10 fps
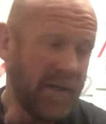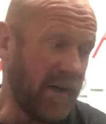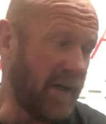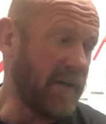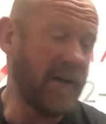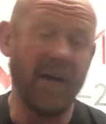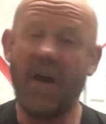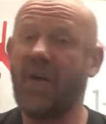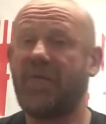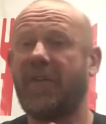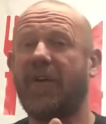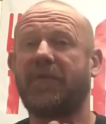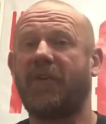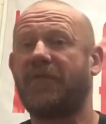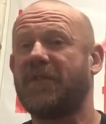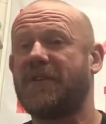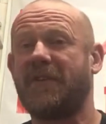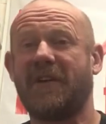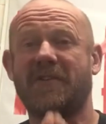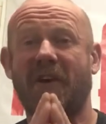Look, hopefully I've got for you
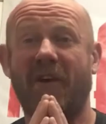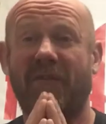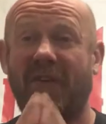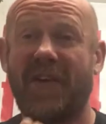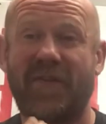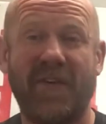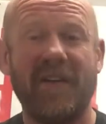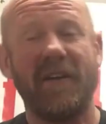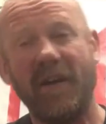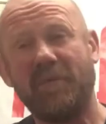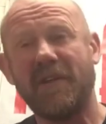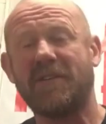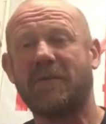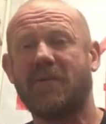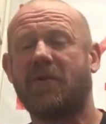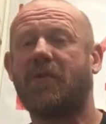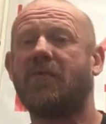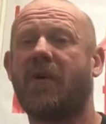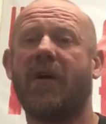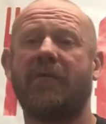doing this. Hopefully you think, you know, Ben seems like a
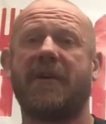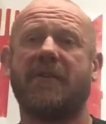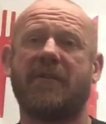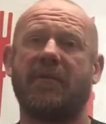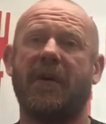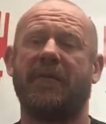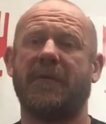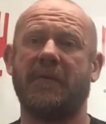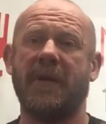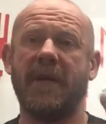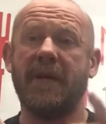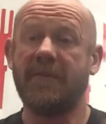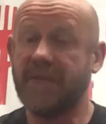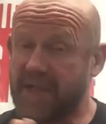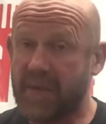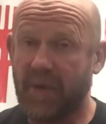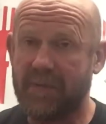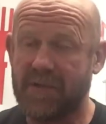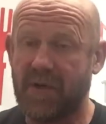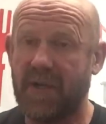cool guy. I reckon I could work with him. Visit the
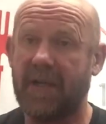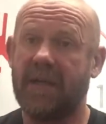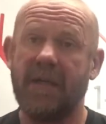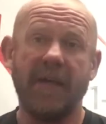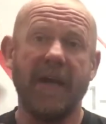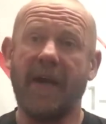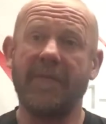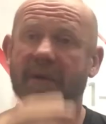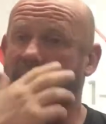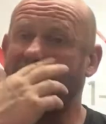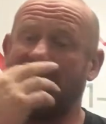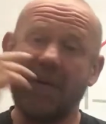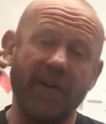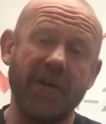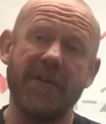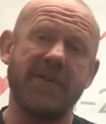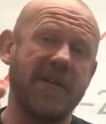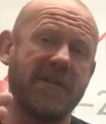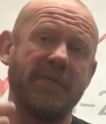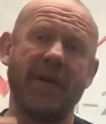website. Have a little click, look at the
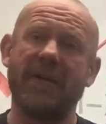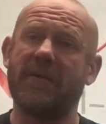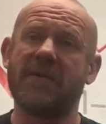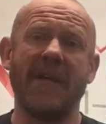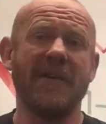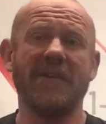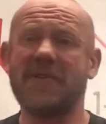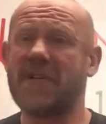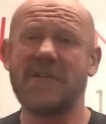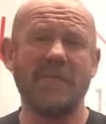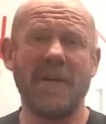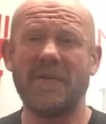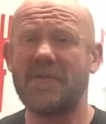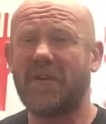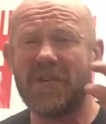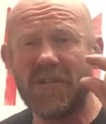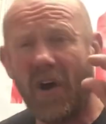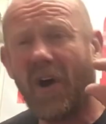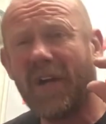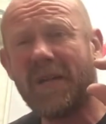testimonials. The testimonials are a
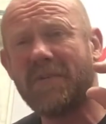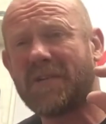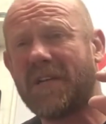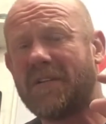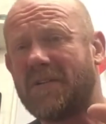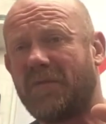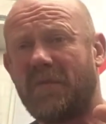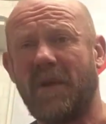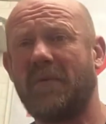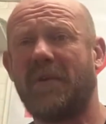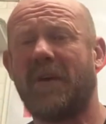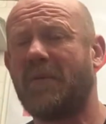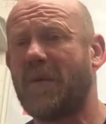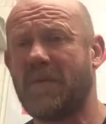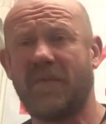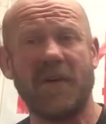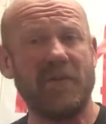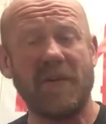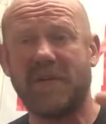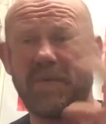tiny percentage of the people that I work with. I
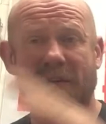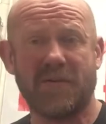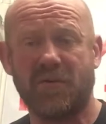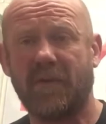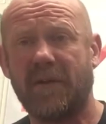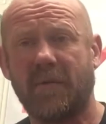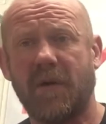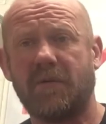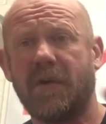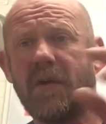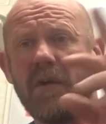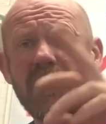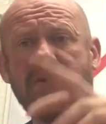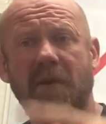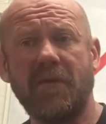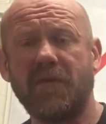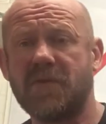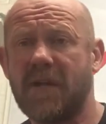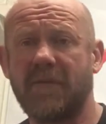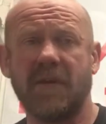do these plans all around the world, twenty-four
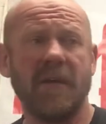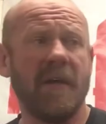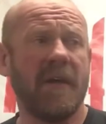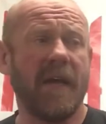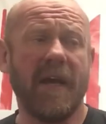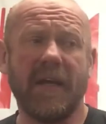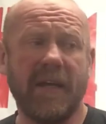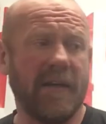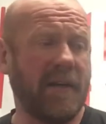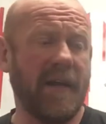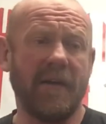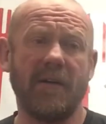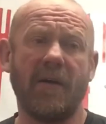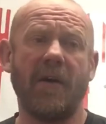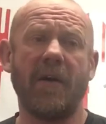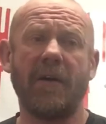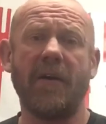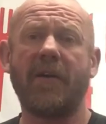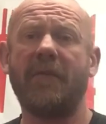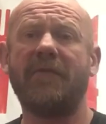seven, and, and, look,
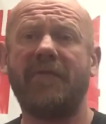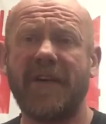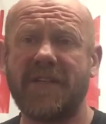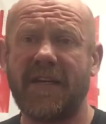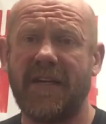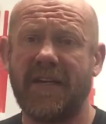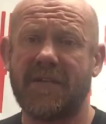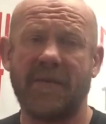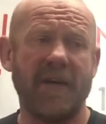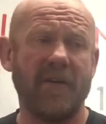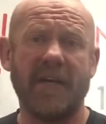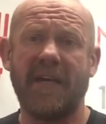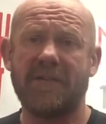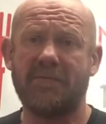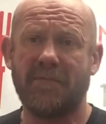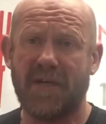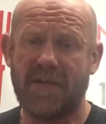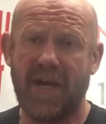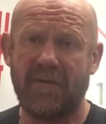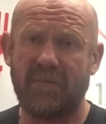and I'm invested in this, man. I get as much
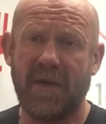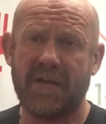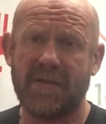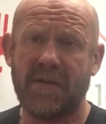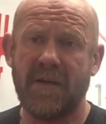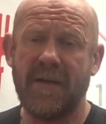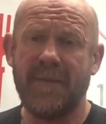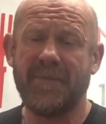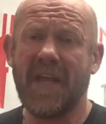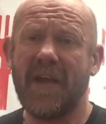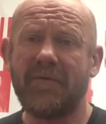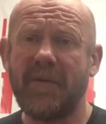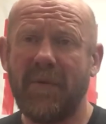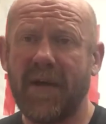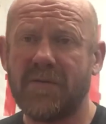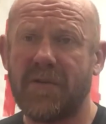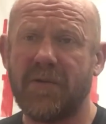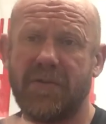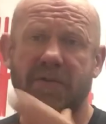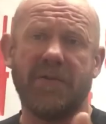out of a buzz every pound you
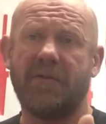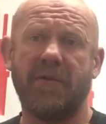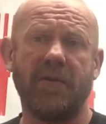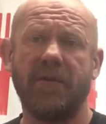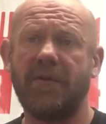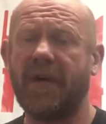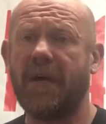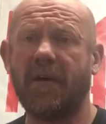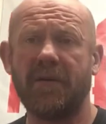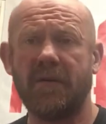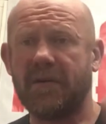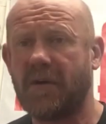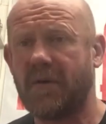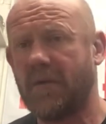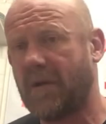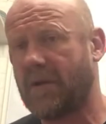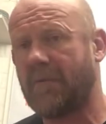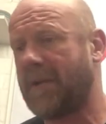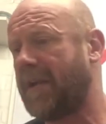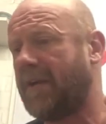lose as you do. Yeah, I, I, I,
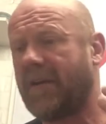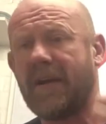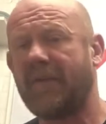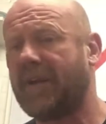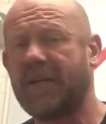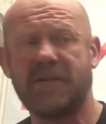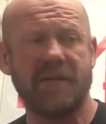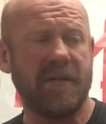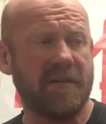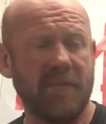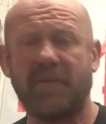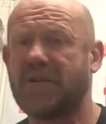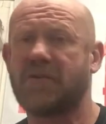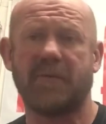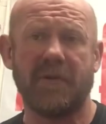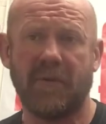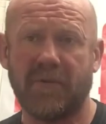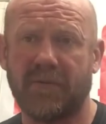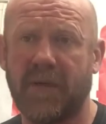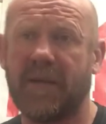I'm in it, I love it, it's, it's the best job in the
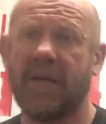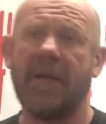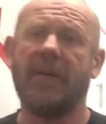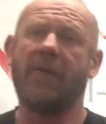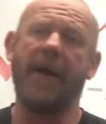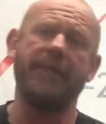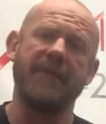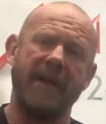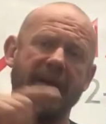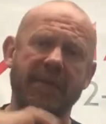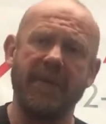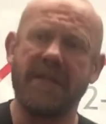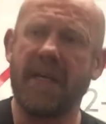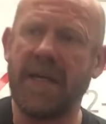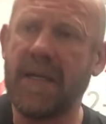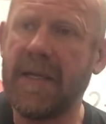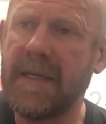world for me. Right, have the best day.